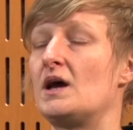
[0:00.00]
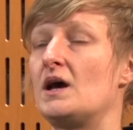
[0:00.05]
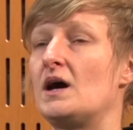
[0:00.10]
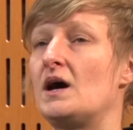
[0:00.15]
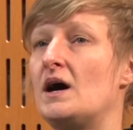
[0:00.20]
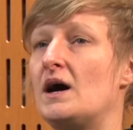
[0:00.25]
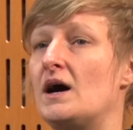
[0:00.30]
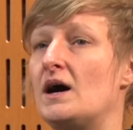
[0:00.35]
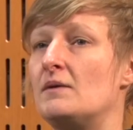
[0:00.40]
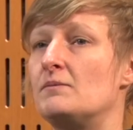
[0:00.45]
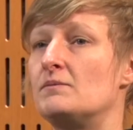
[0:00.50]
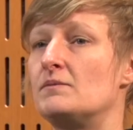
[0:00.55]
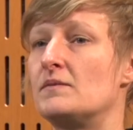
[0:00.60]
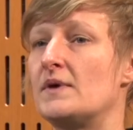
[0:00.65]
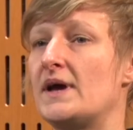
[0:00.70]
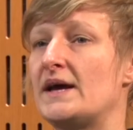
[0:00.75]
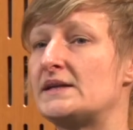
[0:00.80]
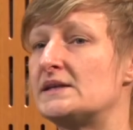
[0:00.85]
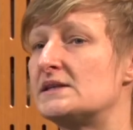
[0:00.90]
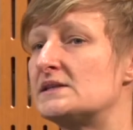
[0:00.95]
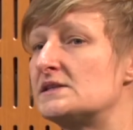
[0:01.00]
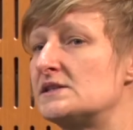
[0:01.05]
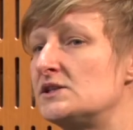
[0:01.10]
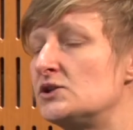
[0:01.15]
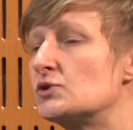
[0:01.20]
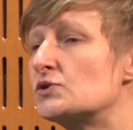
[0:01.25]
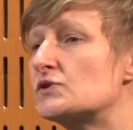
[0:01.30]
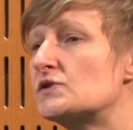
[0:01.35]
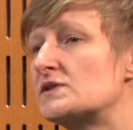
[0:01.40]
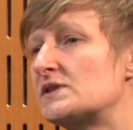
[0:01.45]
Um, and it is
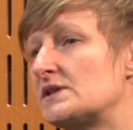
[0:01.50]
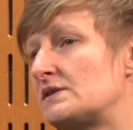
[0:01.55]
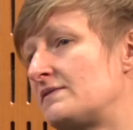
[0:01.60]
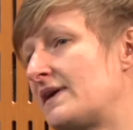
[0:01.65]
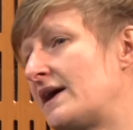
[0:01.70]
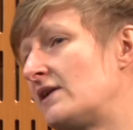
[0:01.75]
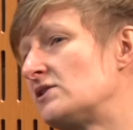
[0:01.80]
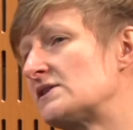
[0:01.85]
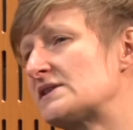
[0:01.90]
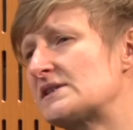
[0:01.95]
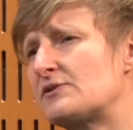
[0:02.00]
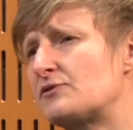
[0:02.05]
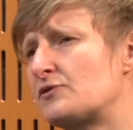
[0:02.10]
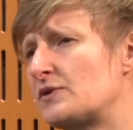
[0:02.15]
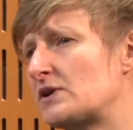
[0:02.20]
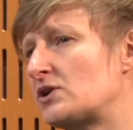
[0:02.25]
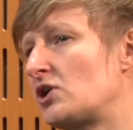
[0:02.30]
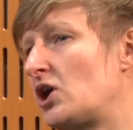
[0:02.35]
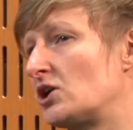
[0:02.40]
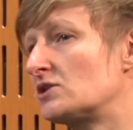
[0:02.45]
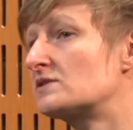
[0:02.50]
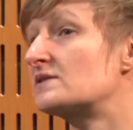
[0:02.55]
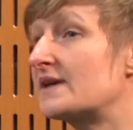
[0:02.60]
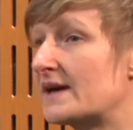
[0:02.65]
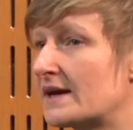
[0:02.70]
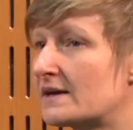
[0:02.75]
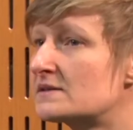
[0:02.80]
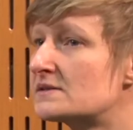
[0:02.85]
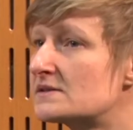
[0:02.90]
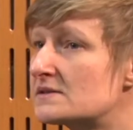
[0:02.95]
used in various different
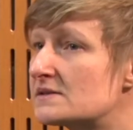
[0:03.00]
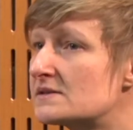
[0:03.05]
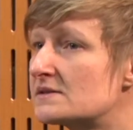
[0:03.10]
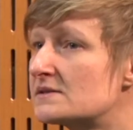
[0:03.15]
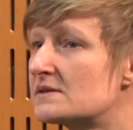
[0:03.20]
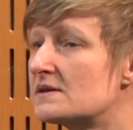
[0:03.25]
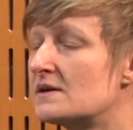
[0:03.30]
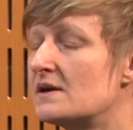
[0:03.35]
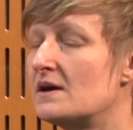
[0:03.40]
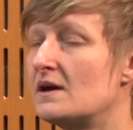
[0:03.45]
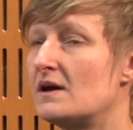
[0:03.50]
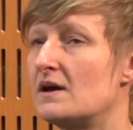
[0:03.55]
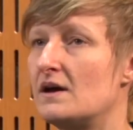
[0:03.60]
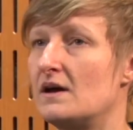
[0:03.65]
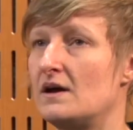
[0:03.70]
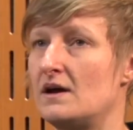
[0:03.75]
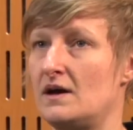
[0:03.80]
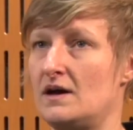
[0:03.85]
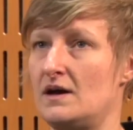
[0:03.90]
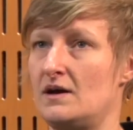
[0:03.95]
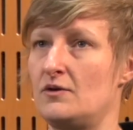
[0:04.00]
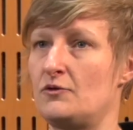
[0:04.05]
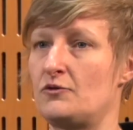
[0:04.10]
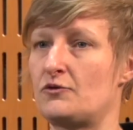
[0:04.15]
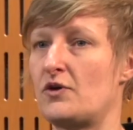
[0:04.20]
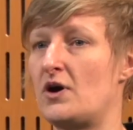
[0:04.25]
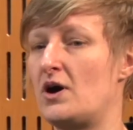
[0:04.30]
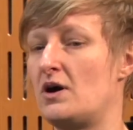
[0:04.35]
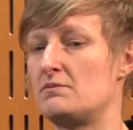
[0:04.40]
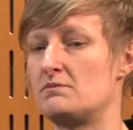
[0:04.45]
contexts, uh,
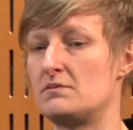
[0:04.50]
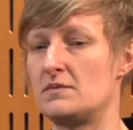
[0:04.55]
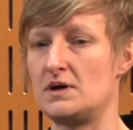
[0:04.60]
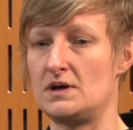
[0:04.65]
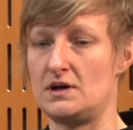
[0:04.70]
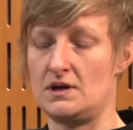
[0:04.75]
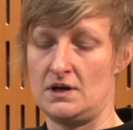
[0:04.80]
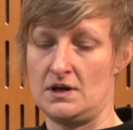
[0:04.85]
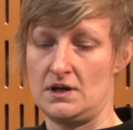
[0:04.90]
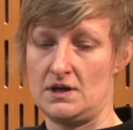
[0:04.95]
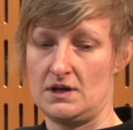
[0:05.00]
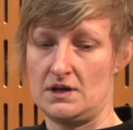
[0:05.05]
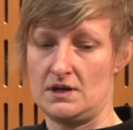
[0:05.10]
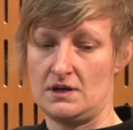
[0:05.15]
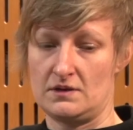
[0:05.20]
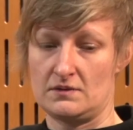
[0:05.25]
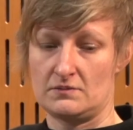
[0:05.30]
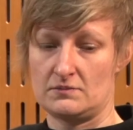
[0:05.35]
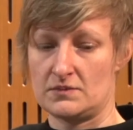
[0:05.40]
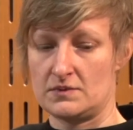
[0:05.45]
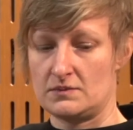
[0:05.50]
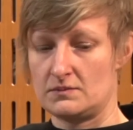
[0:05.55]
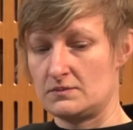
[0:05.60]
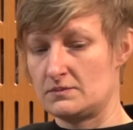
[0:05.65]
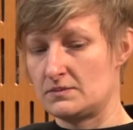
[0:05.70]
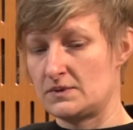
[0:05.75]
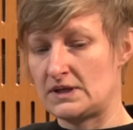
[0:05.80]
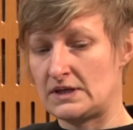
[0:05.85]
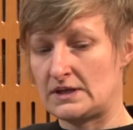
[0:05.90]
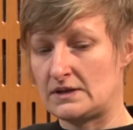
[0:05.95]
from uh,
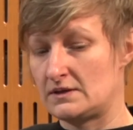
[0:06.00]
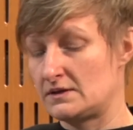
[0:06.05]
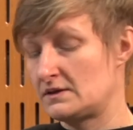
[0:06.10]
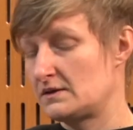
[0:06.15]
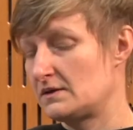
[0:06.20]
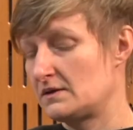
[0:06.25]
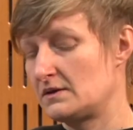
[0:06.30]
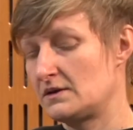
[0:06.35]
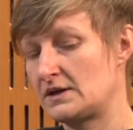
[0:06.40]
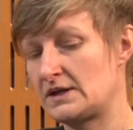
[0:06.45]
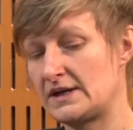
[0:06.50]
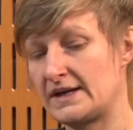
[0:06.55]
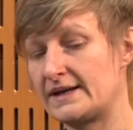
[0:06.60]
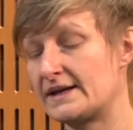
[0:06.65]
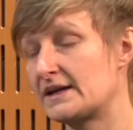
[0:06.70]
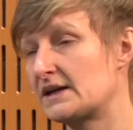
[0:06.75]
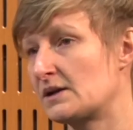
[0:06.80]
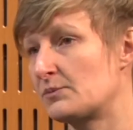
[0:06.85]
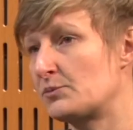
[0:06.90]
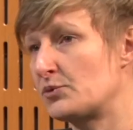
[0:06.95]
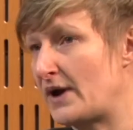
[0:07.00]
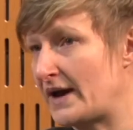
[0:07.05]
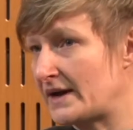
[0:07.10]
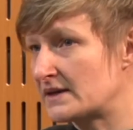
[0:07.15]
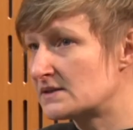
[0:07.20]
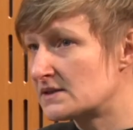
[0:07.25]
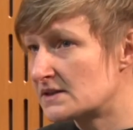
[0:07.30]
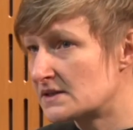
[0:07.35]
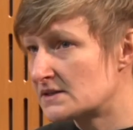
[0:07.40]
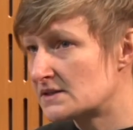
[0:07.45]
clinical
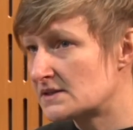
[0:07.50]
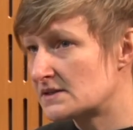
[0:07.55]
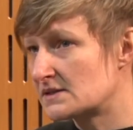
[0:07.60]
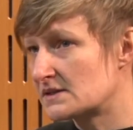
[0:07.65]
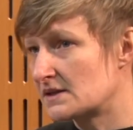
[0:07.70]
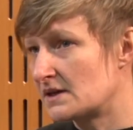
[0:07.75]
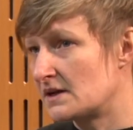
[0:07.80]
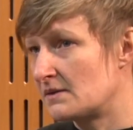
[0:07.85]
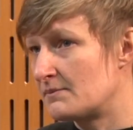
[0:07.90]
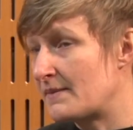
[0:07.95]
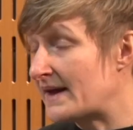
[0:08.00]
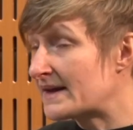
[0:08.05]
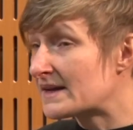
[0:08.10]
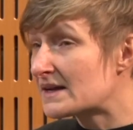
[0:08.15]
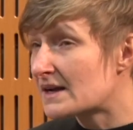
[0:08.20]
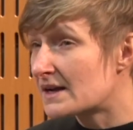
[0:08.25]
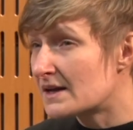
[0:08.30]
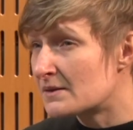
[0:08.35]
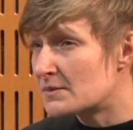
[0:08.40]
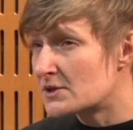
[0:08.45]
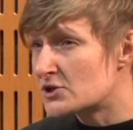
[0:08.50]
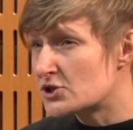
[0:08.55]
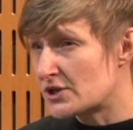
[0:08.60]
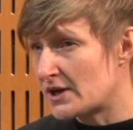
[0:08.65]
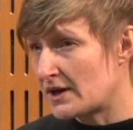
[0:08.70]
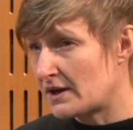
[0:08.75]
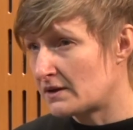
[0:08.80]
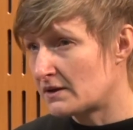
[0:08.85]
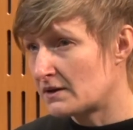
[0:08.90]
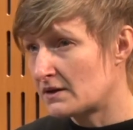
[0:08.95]
practice, uh, medical
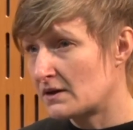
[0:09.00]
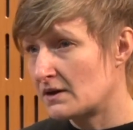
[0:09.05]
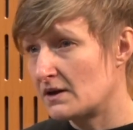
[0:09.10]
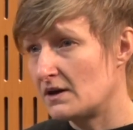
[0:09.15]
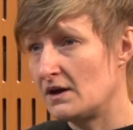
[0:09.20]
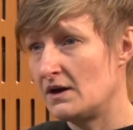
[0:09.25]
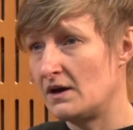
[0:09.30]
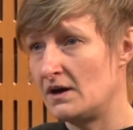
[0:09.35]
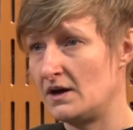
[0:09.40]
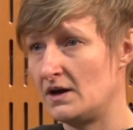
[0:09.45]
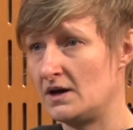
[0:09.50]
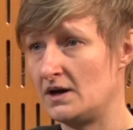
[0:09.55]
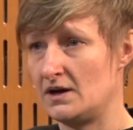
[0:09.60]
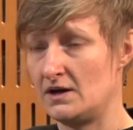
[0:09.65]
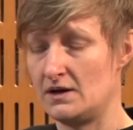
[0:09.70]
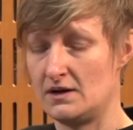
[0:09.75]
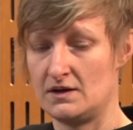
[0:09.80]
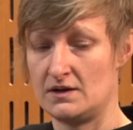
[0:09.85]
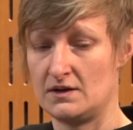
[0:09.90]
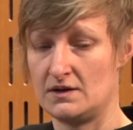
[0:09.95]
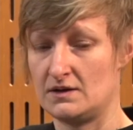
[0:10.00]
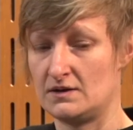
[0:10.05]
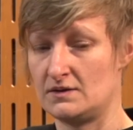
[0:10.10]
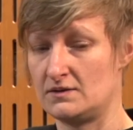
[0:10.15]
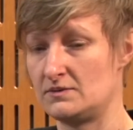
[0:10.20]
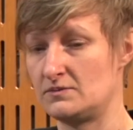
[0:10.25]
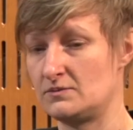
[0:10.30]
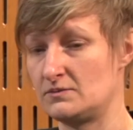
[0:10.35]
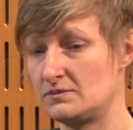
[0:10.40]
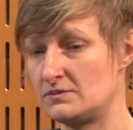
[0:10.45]
imaging,
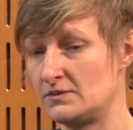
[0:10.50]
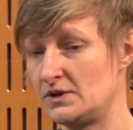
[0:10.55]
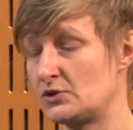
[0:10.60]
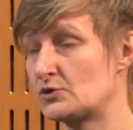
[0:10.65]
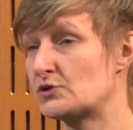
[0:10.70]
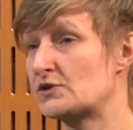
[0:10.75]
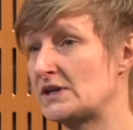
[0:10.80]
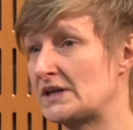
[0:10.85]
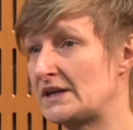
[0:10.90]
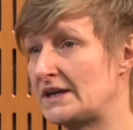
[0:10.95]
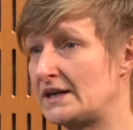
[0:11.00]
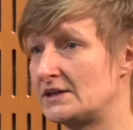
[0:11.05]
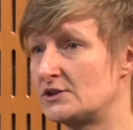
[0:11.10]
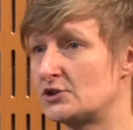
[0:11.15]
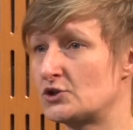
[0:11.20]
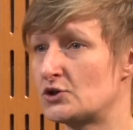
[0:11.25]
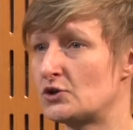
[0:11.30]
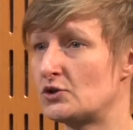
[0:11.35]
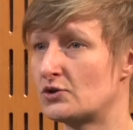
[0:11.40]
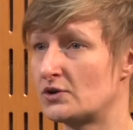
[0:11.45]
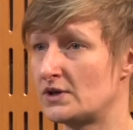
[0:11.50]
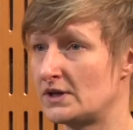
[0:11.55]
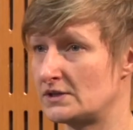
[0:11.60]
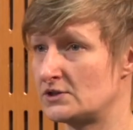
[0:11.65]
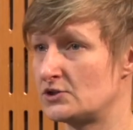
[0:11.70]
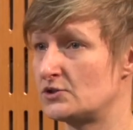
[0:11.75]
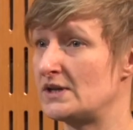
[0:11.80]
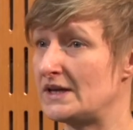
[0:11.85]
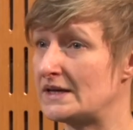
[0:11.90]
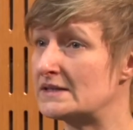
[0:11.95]
uh, using that to look
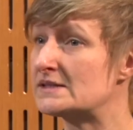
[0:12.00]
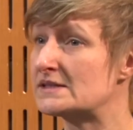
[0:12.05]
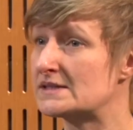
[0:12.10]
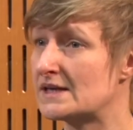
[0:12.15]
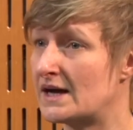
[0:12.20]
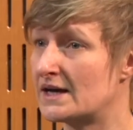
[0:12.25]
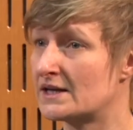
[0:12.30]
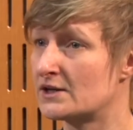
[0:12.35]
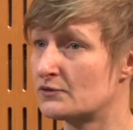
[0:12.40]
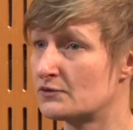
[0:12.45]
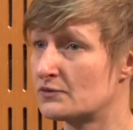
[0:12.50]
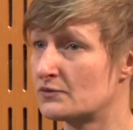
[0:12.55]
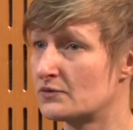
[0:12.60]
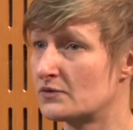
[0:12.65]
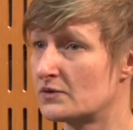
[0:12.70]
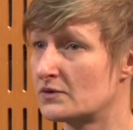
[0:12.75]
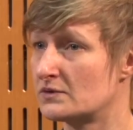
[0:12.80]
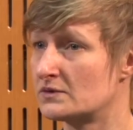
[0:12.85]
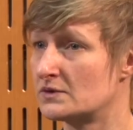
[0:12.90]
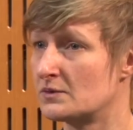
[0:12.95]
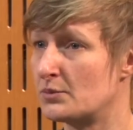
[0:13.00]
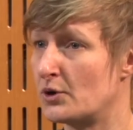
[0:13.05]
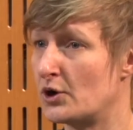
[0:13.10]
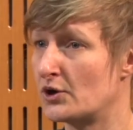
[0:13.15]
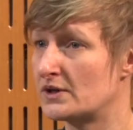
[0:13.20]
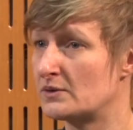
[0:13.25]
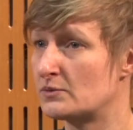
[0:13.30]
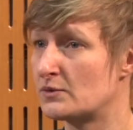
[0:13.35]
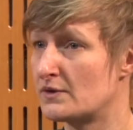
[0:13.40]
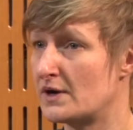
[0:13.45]
into the inside of the
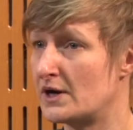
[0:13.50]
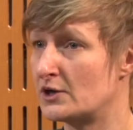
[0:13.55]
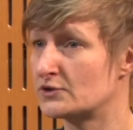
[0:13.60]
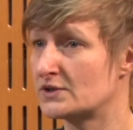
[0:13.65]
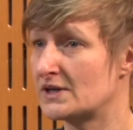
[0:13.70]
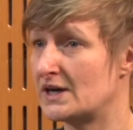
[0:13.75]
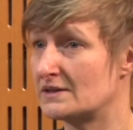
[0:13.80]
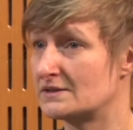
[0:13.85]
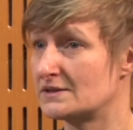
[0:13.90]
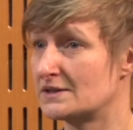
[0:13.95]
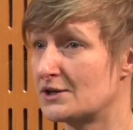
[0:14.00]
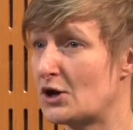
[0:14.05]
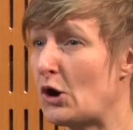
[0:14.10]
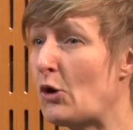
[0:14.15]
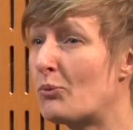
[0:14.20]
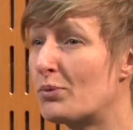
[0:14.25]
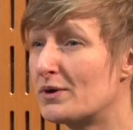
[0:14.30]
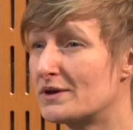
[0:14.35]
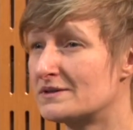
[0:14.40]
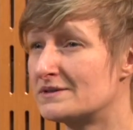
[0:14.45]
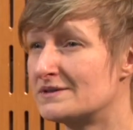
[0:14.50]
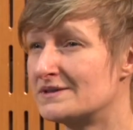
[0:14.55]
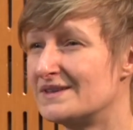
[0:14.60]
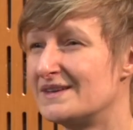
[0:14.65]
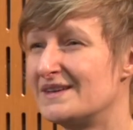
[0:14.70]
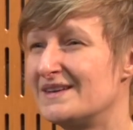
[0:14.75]
body without cutting it open.